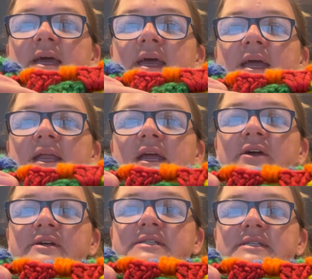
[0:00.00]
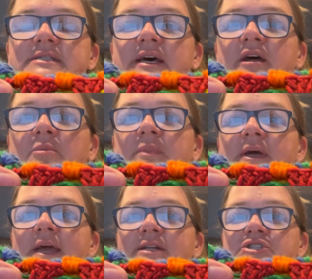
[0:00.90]
and here's the setup.
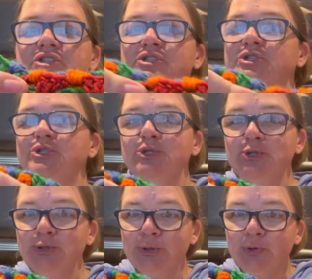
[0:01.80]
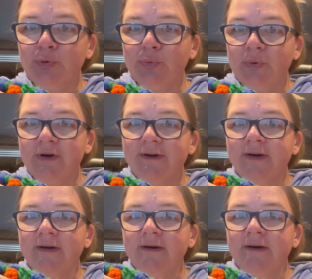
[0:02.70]
It's just 2
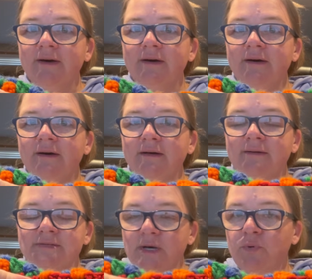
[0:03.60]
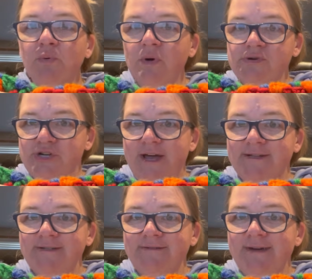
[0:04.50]
double
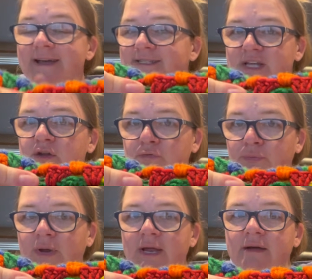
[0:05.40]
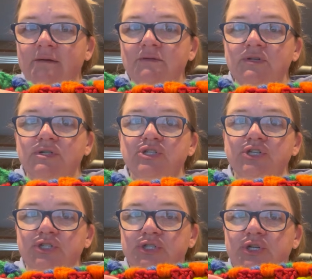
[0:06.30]
crochets instead of 3.
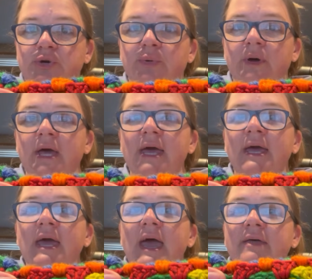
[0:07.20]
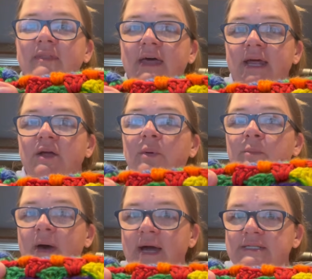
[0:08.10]
Just 2. And then I went
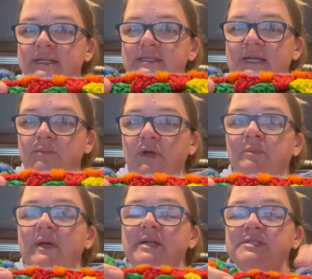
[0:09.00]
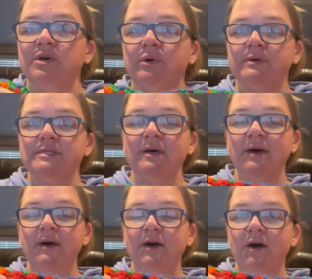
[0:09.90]
back to the same repeat. So it was
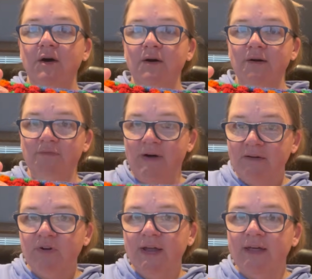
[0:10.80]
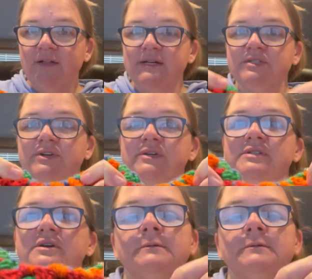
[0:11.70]
5 granny clusters,